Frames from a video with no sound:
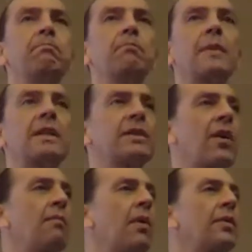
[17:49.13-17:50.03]

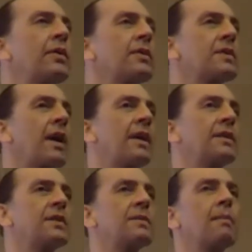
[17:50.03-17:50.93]
Ceremonial
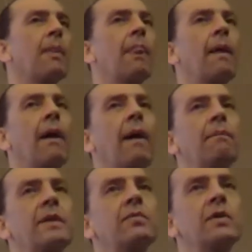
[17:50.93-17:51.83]
sites.
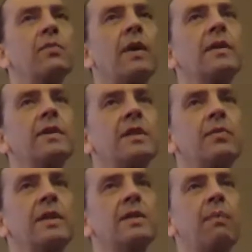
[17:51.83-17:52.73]
This was one of the
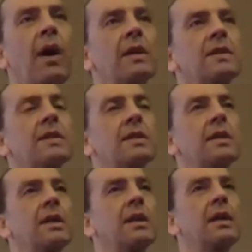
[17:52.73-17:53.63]
sweet spots
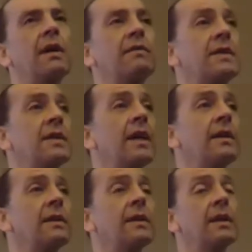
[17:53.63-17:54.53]
of the state,
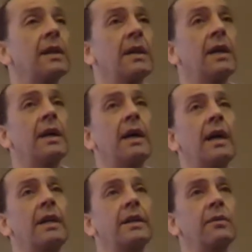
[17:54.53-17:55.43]

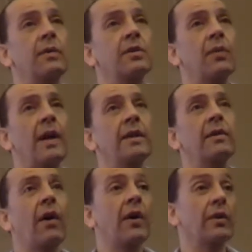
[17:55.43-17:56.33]
and it was right in the
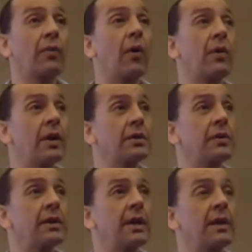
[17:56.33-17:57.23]
heart of Crow country.
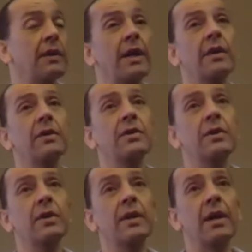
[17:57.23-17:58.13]
And they
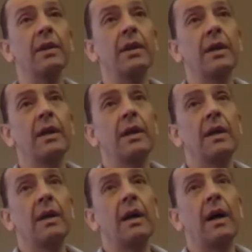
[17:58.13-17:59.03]
understood that
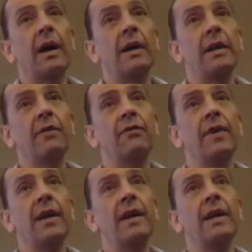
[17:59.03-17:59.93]
if
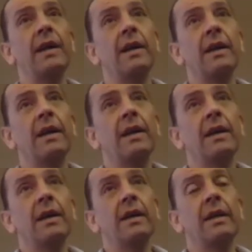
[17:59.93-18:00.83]
they
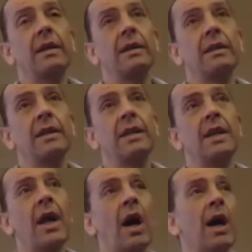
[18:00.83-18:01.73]
did
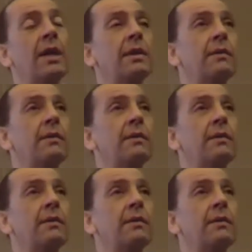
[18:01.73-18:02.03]
not